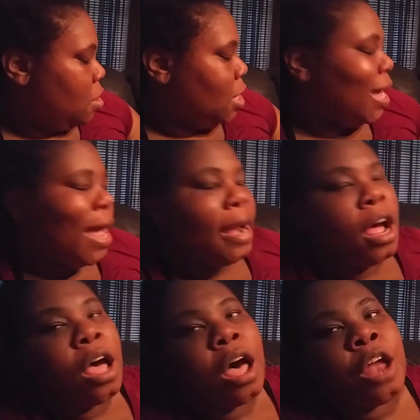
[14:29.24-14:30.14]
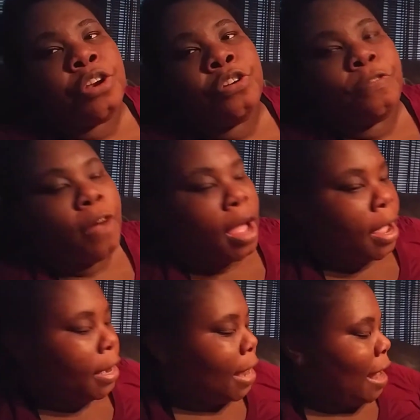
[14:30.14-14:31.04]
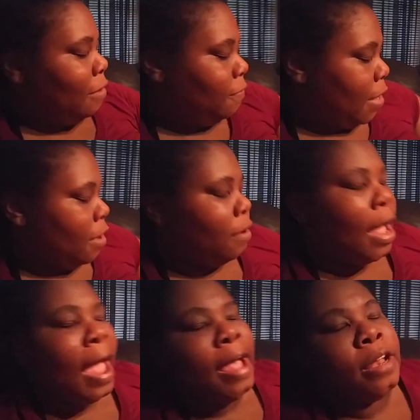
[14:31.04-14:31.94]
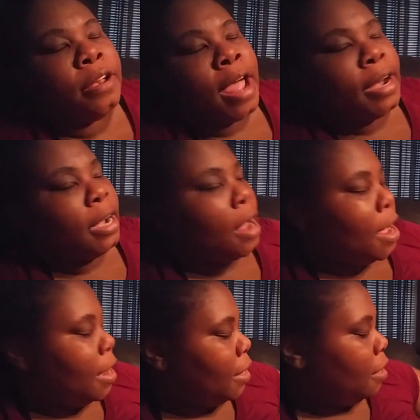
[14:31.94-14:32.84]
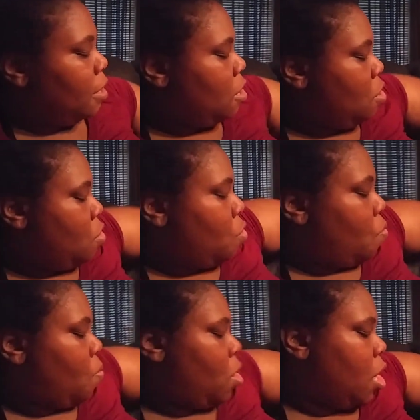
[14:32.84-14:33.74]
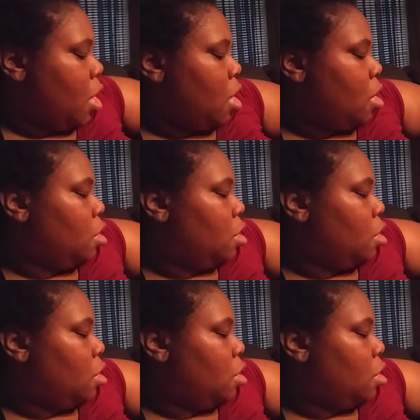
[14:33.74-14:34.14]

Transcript: then a new find I found at 99 for